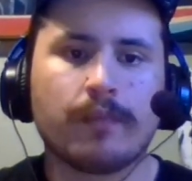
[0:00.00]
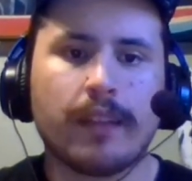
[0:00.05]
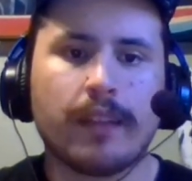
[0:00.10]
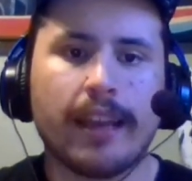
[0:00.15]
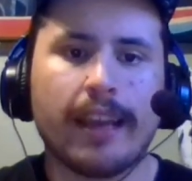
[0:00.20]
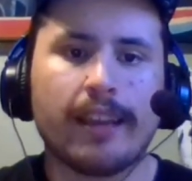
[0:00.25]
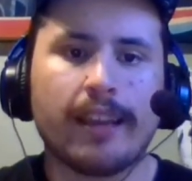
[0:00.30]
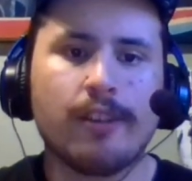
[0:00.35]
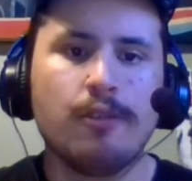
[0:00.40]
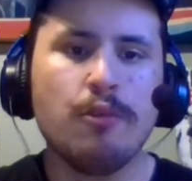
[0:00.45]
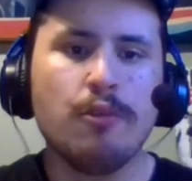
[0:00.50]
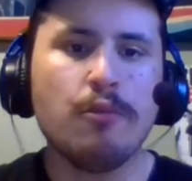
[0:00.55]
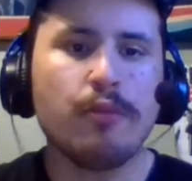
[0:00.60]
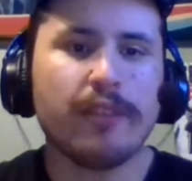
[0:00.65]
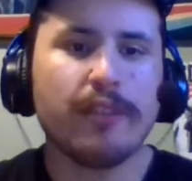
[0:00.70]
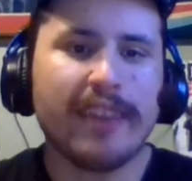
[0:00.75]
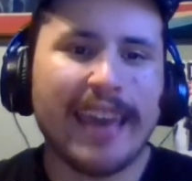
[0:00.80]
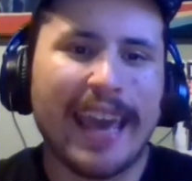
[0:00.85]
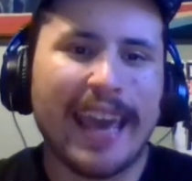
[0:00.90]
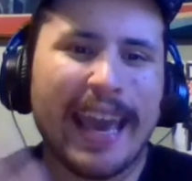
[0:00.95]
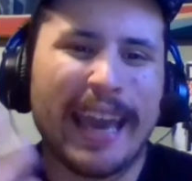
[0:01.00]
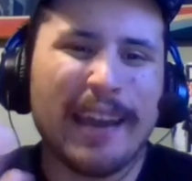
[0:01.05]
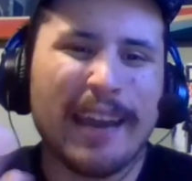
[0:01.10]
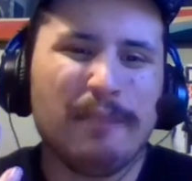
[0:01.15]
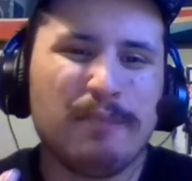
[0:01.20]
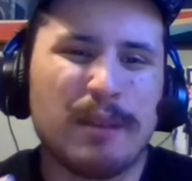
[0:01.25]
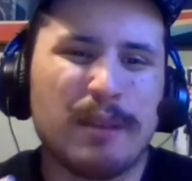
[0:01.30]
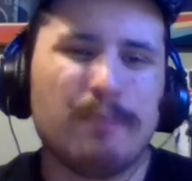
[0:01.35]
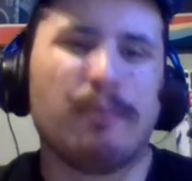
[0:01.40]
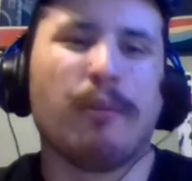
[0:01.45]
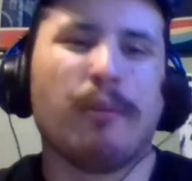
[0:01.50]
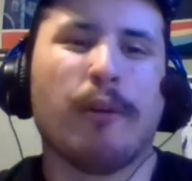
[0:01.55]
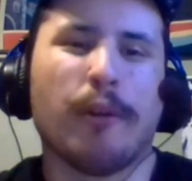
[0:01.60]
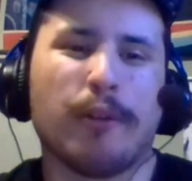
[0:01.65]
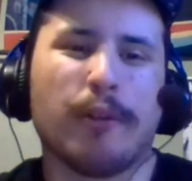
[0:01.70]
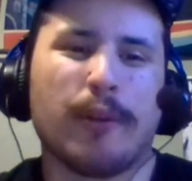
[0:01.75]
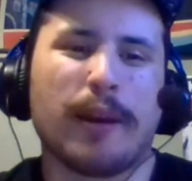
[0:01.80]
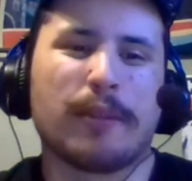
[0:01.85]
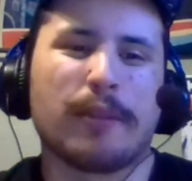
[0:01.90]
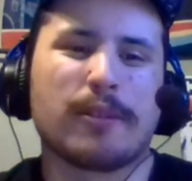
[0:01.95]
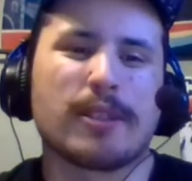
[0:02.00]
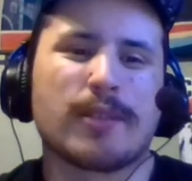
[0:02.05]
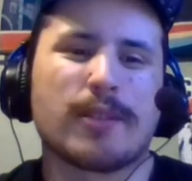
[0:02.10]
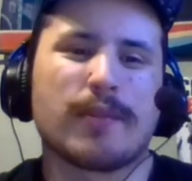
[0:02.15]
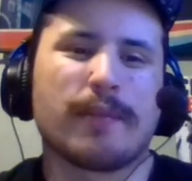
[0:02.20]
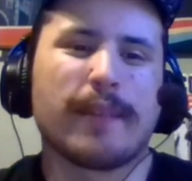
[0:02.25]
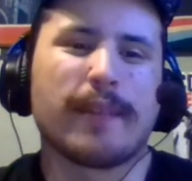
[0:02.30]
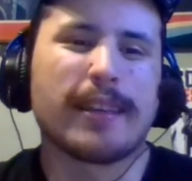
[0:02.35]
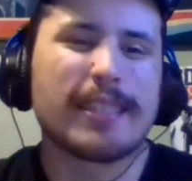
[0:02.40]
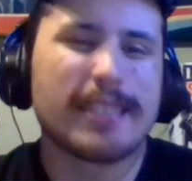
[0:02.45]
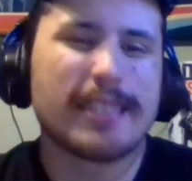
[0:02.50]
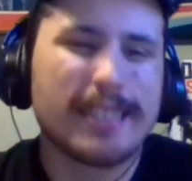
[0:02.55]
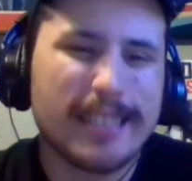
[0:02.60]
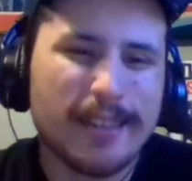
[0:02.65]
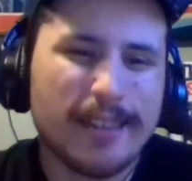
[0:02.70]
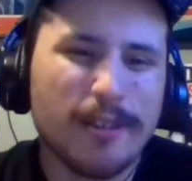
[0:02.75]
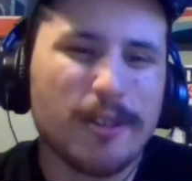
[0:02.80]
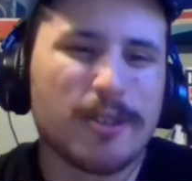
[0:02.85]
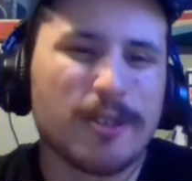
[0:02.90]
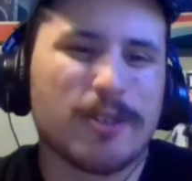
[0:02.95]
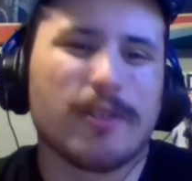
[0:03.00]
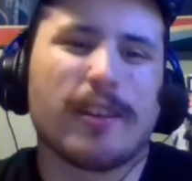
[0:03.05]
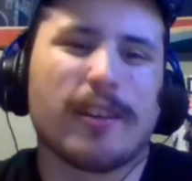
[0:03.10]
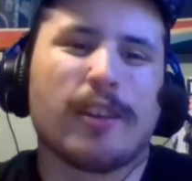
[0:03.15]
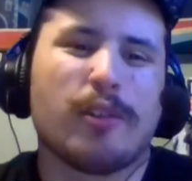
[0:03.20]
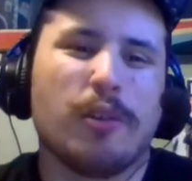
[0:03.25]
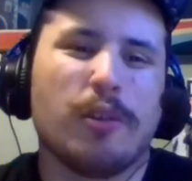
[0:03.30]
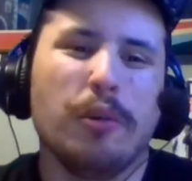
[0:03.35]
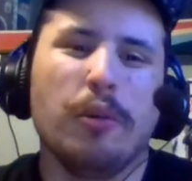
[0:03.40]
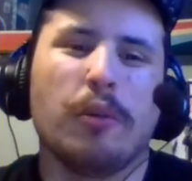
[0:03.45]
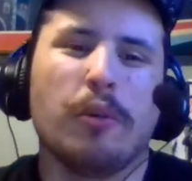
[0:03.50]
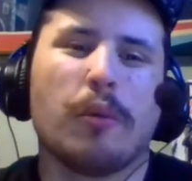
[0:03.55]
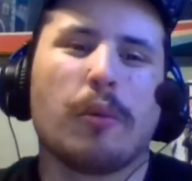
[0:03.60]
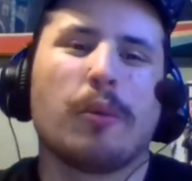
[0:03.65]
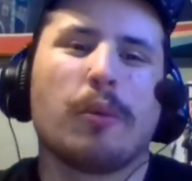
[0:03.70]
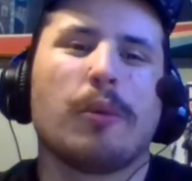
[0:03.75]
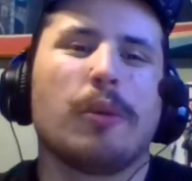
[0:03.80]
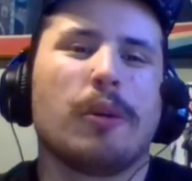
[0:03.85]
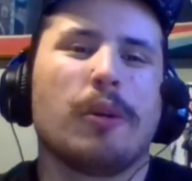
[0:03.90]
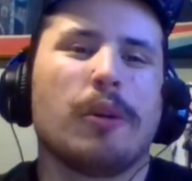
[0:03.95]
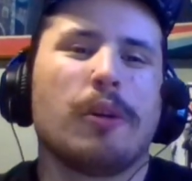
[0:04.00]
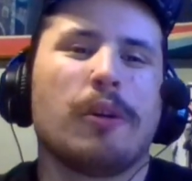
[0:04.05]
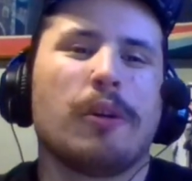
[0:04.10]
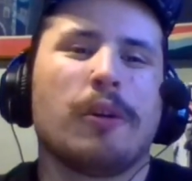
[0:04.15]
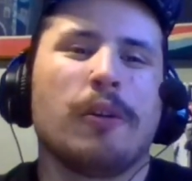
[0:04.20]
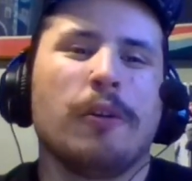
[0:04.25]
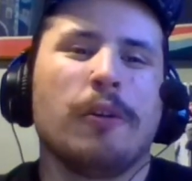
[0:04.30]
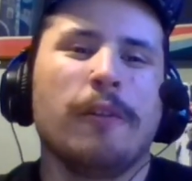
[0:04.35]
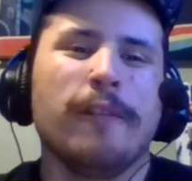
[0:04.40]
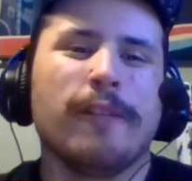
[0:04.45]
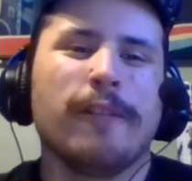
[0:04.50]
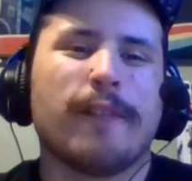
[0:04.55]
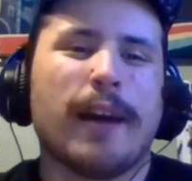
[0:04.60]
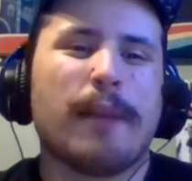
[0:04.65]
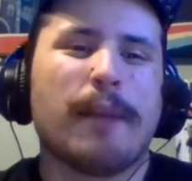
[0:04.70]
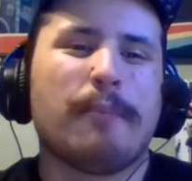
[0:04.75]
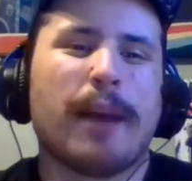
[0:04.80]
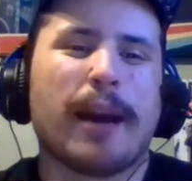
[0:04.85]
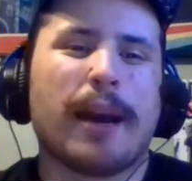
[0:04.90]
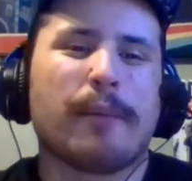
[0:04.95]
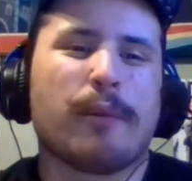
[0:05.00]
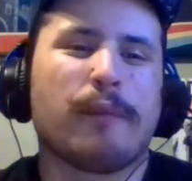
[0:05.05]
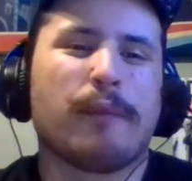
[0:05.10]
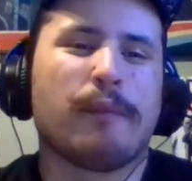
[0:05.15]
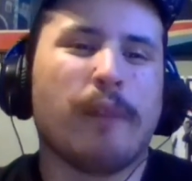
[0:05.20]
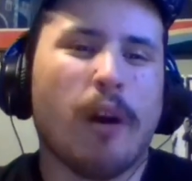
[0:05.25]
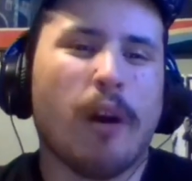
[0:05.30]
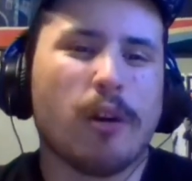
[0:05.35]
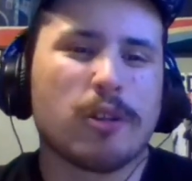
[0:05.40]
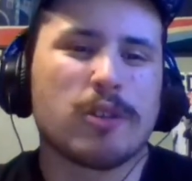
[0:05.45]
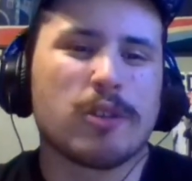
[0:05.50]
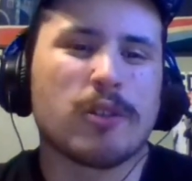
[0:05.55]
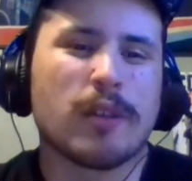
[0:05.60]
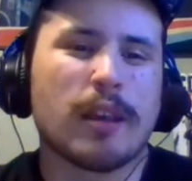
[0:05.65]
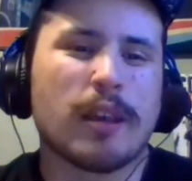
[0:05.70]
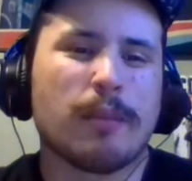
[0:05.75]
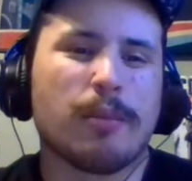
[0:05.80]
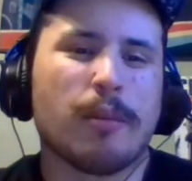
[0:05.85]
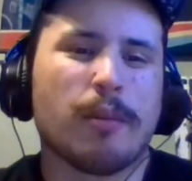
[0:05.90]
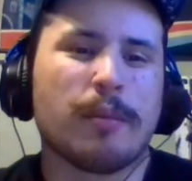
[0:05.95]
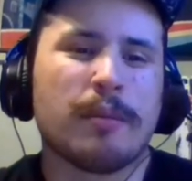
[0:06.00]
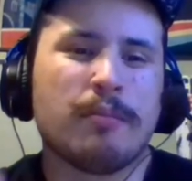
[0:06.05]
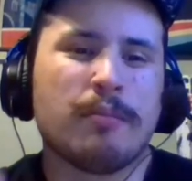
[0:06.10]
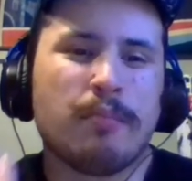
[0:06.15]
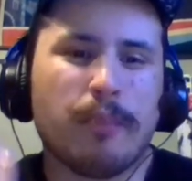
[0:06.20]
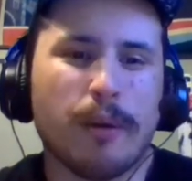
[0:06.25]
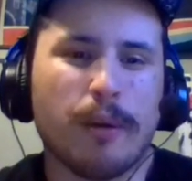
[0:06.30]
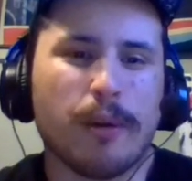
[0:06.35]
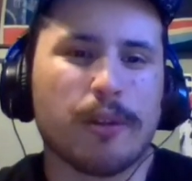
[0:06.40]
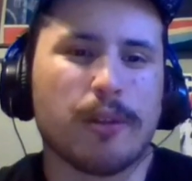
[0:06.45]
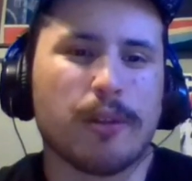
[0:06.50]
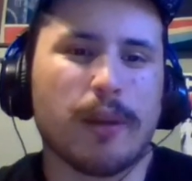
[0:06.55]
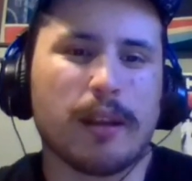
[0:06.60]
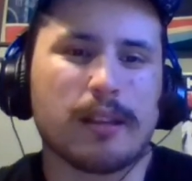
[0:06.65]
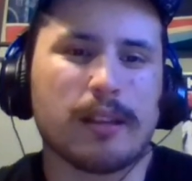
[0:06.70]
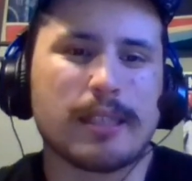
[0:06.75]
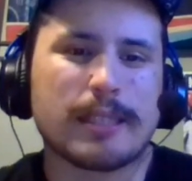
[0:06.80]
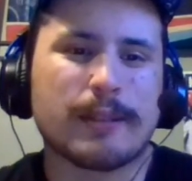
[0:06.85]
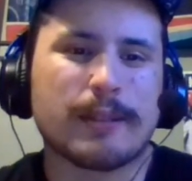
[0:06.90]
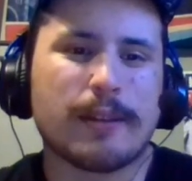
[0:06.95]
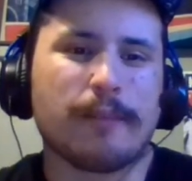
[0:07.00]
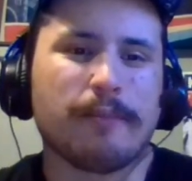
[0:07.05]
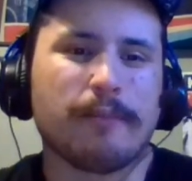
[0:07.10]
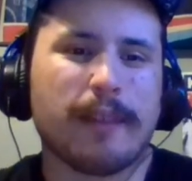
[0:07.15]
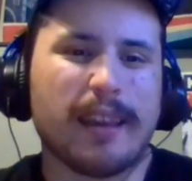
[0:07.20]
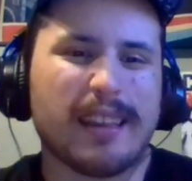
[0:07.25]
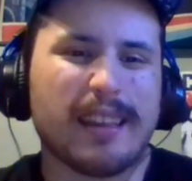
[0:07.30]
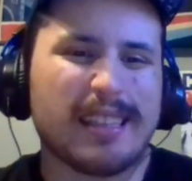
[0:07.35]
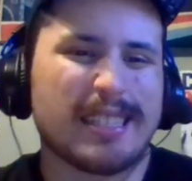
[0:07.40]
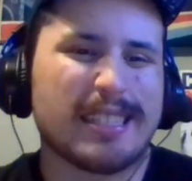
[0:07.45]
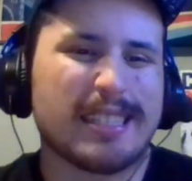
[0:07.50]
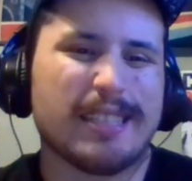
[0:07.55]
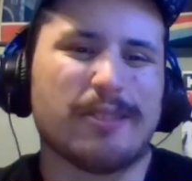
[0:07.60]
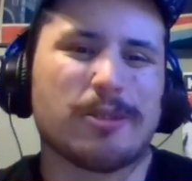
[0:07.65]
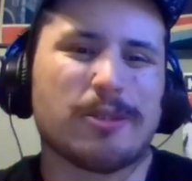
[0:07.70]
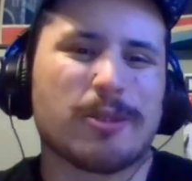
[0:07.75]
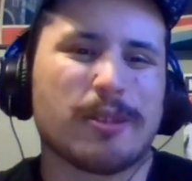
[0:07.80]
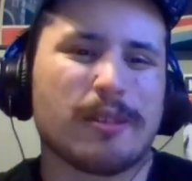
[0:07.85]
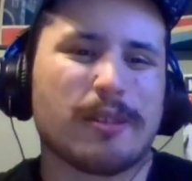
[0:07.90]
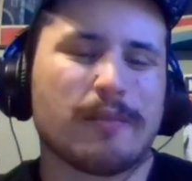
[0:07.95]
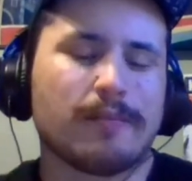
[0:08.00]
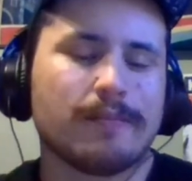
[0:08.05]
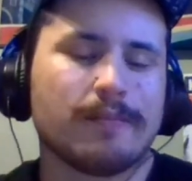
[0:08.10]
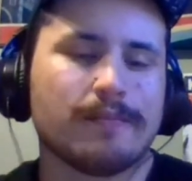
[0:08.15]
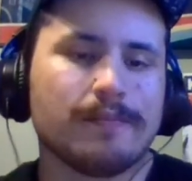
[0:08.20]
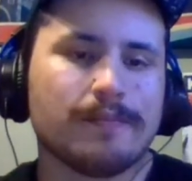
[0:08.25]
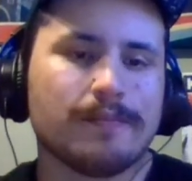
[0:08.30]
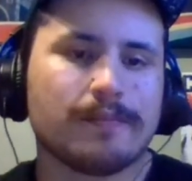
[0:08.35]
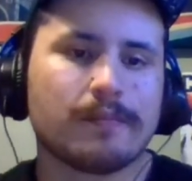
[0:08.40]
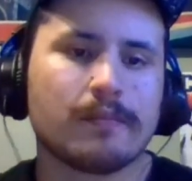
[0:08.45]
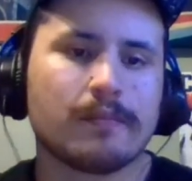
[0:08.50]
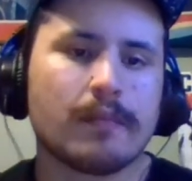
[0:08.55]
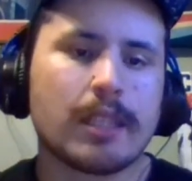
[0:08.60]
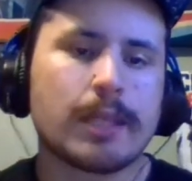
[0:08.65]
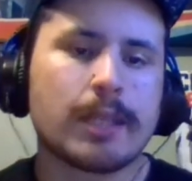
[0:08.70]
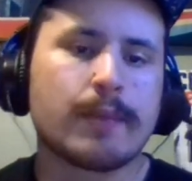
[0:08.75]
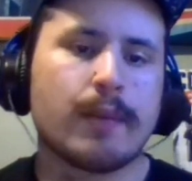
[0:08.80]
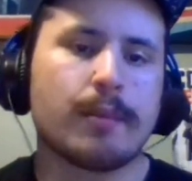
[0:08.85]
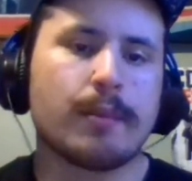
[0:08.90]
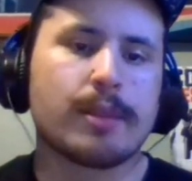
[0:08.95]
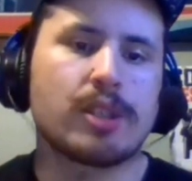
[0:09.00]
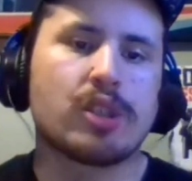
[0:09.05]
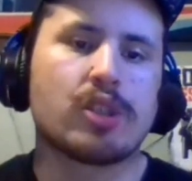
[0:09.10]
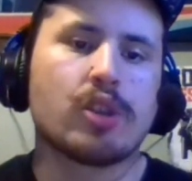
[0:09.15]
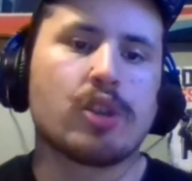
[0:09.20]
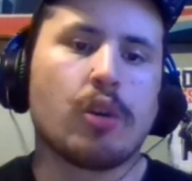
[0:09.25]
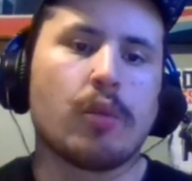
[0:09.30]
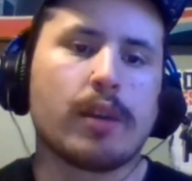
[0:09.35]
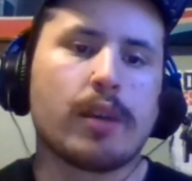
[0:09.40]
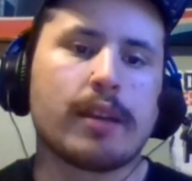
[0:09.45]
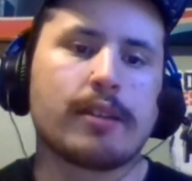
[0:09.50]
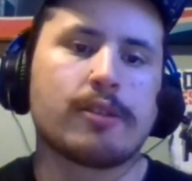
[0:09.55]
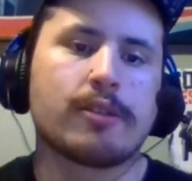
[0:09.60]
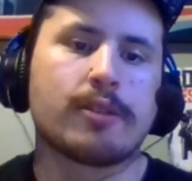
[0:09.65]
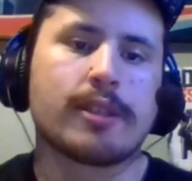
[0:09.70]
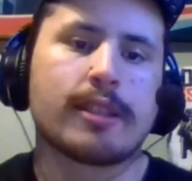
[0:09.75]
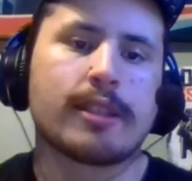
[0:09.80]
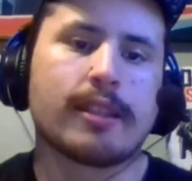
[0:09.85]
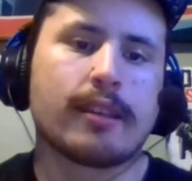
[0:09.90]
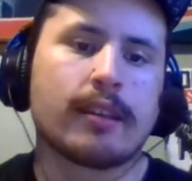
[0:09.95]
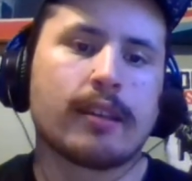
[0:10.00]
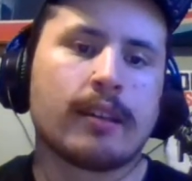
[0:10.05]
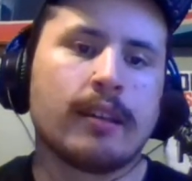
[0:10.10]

And who can be bored throughout this film? Like seriously, who? What in my mind would fall asleep or be bored throughout this film? Like seriously, this film is so interesting.